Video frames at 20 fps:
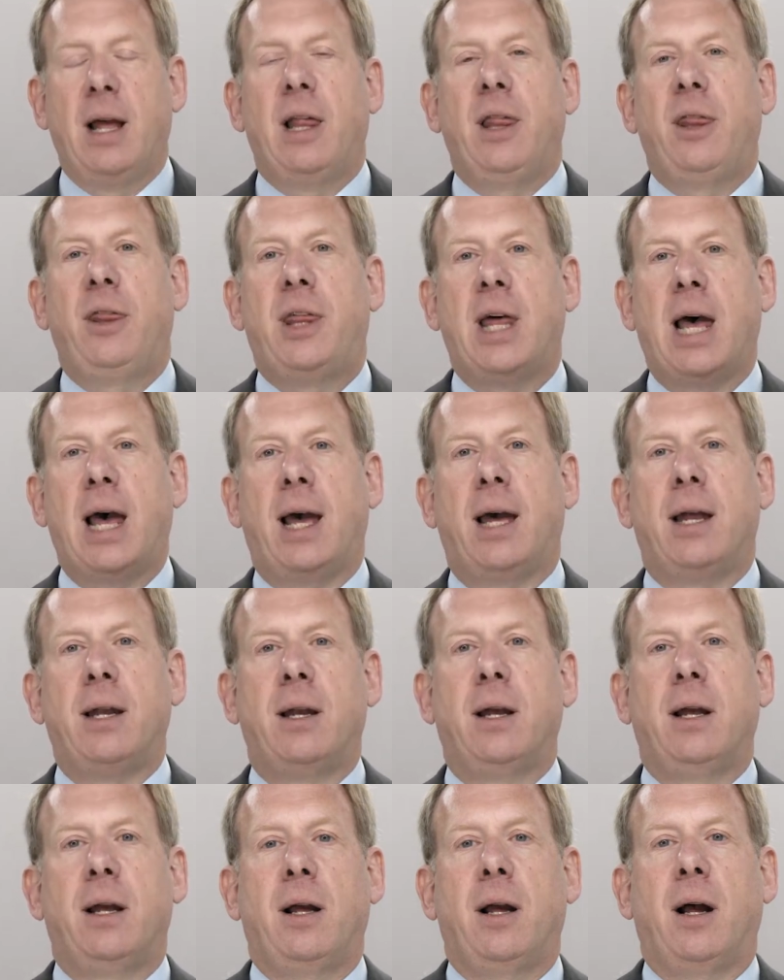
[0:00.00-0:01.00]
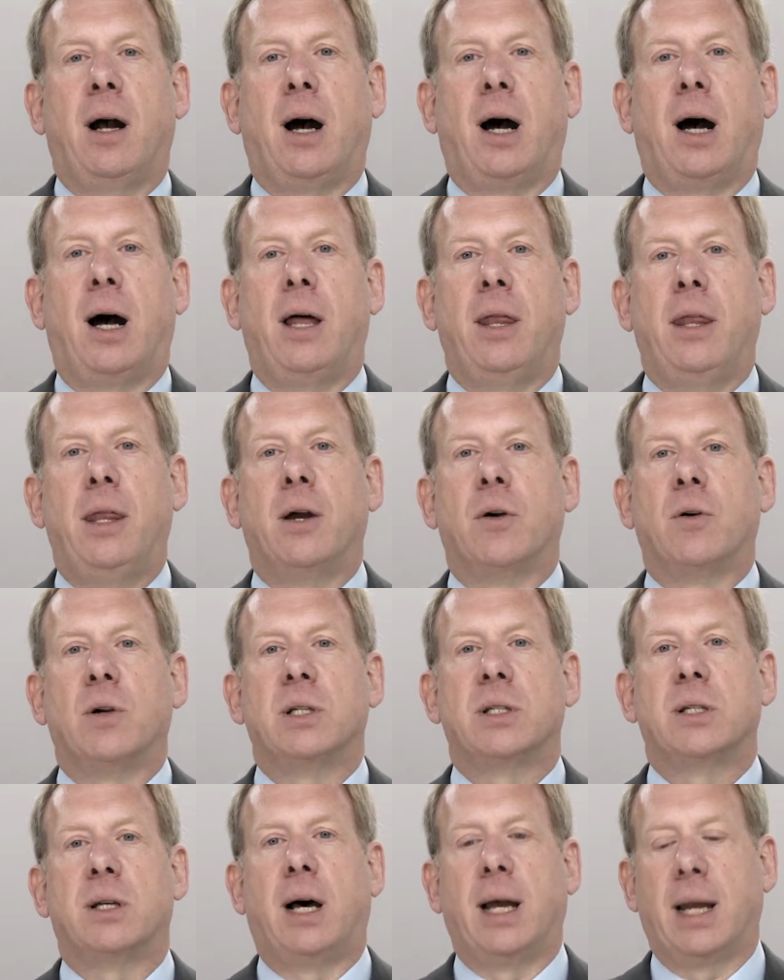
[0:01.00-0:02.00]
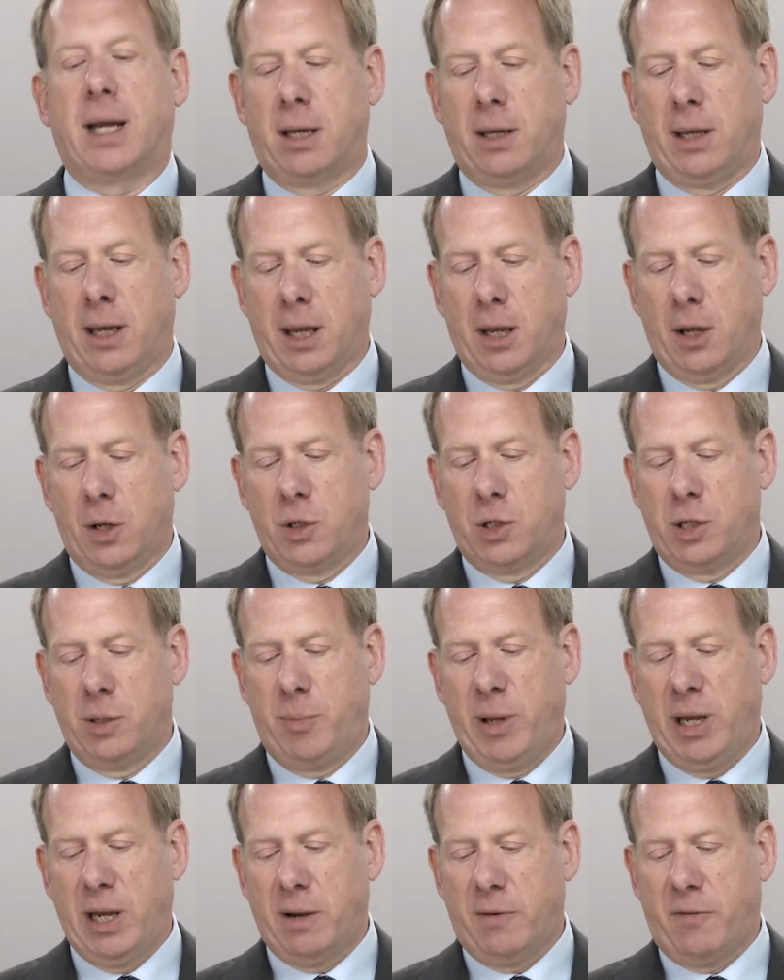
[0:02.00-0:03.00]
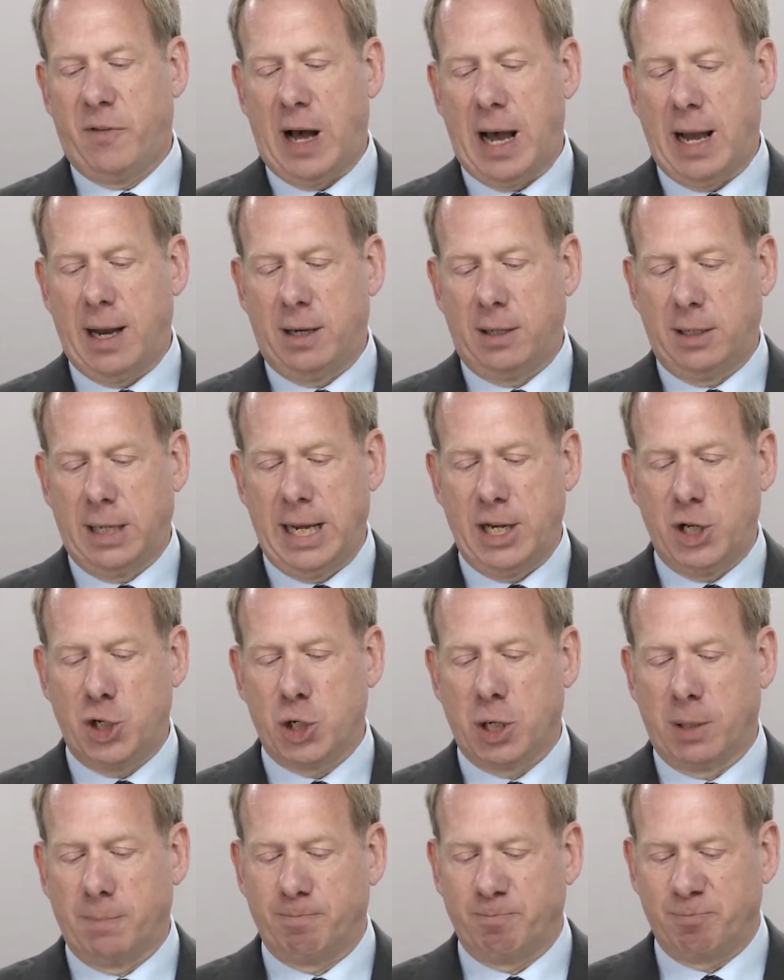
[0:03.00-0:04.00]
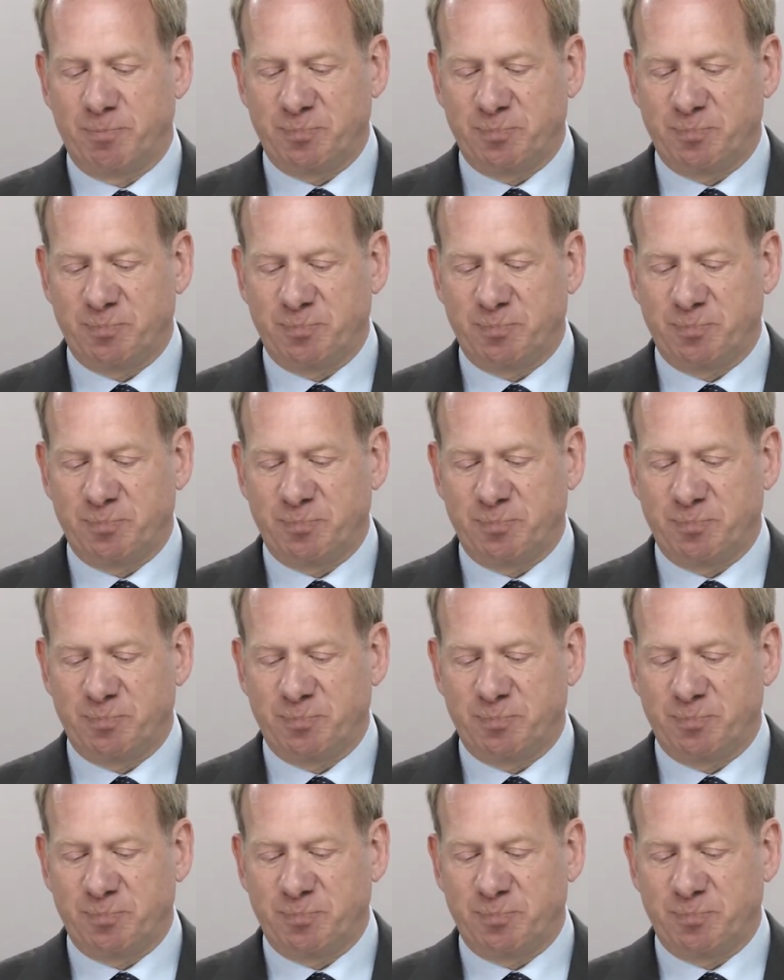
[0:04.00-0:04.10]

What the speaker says: then there is likely to be a violation.